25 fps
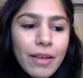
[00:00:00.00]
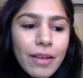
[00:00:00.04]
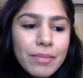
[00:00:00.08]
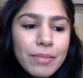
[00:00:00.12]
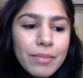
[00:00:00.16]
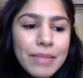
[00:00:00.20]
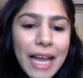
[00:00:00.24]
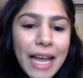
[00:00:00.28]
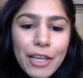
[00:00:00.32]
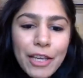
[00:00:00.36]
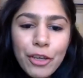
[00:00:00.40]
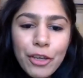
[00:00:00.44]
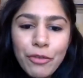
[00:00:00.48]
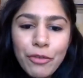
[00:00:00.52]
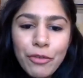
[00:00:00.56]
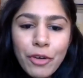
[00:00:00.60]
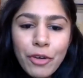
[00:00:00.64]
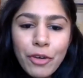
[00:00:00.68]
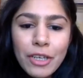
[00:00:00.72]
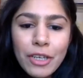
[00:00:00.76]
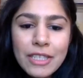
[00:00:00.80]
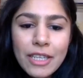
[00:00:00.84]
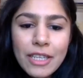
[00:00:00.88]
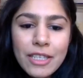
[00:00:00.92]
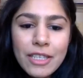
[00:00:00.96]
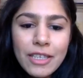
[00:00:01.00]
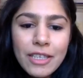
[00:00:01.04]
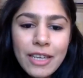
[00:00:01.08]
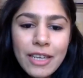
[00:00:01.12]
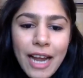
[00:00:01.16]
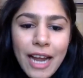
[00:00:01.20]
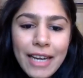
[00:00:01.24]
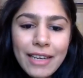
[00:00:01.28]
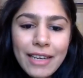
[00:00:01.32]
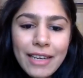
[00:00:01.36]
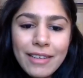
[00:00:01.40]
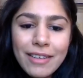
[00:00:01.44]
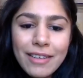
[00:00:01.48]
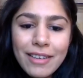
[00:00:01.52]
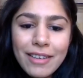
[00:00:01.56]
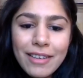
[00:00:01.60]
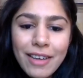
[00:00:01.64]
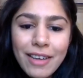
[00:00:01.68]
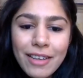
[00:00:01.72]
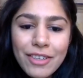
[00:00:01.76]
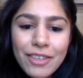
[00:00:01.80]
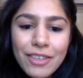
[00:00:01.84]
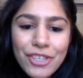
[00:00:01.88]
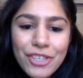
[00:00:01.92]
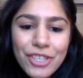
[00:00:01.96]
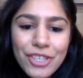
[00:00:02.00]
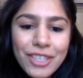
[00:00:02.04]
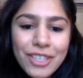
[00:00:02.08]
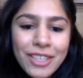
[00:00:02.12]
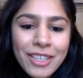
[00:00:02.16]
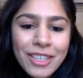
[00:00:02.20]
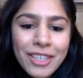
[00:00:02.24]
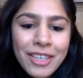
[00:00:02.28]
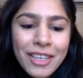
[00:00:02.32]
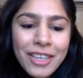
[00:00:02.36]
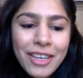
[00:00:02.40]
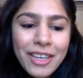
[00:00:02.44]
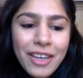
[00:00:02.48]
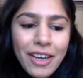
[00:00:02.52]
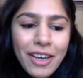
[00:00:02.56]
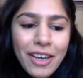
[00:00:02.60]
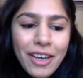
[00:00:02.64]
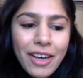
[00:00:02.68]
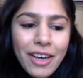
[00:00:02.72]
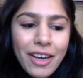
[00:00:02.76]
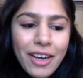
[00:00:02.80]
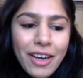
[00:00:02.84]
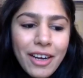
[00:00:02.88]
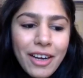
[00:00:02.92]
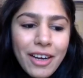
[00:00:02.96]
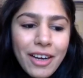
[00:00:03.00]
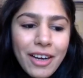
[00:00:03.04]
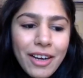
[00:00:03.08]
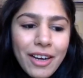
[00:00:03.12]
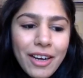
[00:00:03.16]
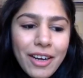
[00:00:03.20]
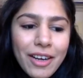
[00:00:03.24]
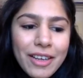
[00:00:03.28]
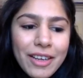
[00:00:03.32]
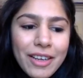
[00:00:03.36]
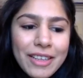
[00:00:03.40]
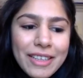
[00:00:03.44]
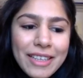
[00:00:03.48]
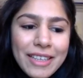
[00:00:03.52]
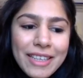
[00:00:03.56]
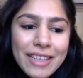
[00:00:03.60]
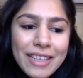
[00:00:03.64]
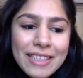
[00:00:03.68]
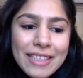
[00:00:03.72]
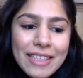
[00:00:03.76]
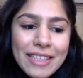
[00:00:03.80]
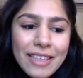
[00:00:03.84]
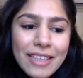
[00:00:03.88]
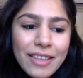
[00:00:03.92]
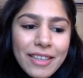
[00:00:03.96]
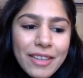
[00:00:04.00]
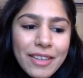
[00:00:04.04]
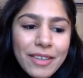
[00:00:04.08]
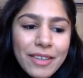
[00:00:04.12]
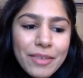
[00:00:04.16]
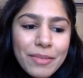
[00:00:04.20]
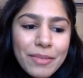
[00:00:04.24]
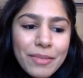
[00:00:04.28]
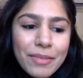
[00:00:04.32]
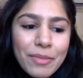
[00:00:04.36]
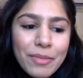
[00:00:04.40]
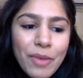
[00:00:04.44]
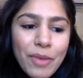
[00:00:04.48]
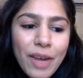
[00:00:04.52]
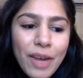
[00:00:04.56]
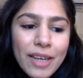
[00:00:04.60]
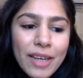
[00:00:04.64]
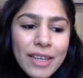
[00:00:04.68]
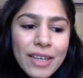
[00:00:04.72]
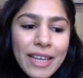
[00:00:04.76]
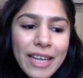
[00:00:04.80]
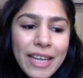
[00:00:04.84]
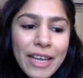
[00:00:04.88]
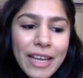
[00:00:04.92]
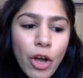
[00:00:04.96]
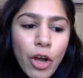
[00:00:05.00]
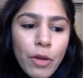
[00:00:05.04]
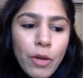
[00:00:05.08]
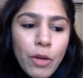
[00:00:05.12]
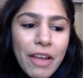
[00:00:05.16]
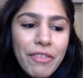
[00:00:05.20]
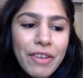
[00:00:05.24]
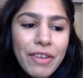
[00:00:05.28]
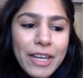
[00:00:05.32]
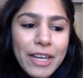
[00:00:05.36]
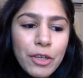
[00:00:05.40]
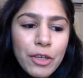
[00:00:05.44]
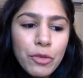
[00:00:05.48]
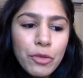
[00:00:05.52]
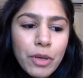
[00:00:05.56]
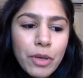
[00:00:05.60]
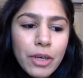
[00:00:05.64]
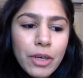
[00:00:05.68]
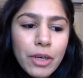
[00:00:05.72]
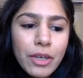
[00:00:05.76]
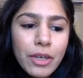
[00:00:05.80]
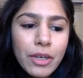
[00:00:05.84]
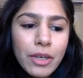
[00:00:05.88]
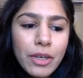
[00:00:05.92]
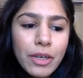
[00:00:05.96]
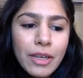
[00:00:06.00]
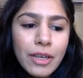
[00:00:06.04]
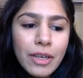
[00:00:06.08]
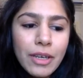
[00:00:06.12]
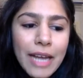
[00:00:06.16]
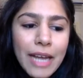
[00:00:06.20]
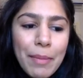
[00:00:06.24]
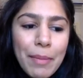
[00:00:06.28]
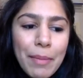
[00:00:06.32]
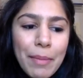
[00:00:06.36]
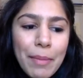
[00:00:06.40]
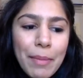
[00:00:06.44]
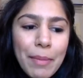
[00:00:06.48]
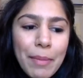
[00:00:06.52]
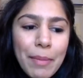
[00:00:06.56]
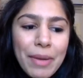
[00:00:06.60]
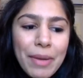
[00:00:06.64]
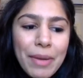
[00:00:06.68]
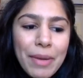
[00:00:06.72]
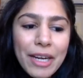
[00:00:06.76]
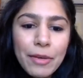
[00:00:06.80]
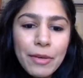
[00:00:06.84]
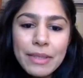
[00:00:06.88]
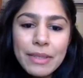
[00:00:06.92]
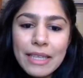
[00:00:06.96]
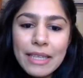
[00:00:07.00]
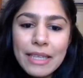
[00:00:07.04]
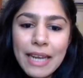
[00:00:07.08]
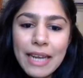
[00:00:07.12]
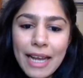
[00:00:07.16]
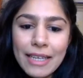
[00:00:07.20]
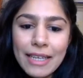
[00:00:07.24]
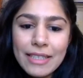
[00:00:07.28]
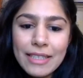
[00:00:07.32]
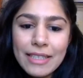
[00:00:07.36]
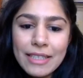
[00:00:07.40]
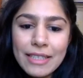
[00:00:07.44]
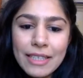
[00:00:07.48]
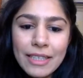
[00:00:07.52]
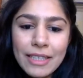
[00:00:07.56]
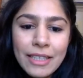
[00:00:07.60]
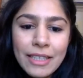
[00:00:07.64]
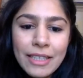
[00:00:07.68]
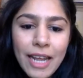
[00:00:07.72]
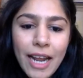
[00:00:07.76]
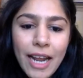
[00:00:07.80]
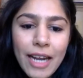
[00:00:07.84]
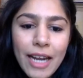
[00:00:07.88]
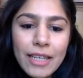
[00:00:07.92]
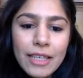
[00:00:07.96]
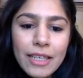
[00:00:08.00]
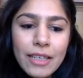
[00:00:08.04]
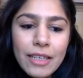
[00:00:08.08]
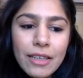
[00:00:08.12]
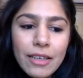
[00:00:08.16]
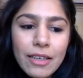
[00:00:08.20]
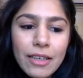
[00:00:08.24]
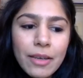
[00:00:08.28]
Thank you for such a kind introduction. One day on my way to work, I met with an accident, and